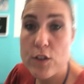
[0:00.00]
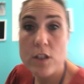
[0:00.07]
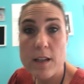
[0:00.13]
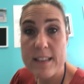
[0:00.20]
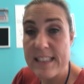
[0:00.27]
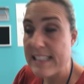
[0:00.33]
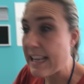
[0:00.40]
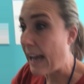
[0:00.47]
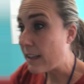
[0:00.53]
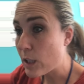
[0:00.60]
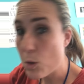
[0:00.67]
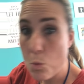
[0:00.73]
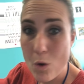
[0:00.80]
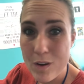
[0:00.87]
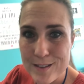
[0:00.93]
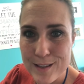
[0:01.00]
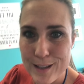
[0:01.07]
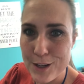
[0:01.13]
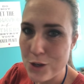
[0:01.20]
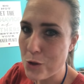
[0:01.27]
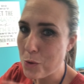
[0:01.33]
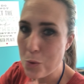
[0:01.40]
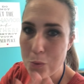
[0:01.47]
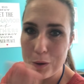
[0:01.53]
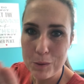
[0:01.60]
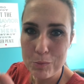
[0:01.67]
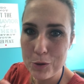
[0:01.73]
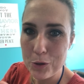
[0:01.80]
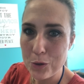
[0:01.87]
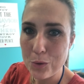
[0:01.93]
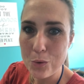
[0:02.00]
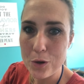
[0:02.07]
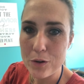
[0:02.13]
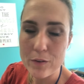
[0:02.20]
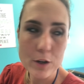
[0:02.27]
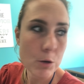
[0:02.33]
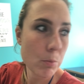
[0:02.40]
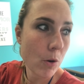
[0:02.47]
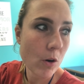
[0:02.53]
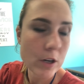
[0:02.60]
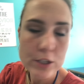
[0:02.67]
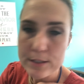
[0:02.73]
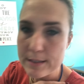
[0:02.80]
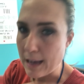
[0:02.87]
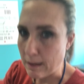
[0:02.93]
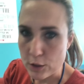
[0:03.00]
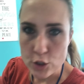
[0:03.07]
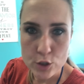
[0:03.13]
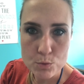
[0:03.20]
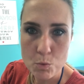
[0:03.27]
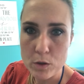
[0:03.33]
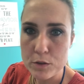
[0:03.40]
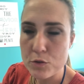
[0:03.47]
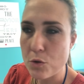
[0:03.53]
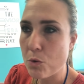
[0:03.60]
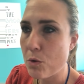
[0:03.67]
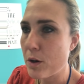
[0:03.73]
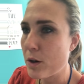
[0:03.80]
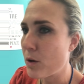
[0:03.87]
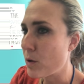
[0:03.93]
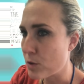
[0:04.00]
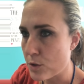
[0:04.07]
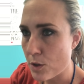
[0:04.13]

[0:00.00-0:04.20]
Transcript: Sally walks in and you don't want to put her order under party, Sally just wants to order, or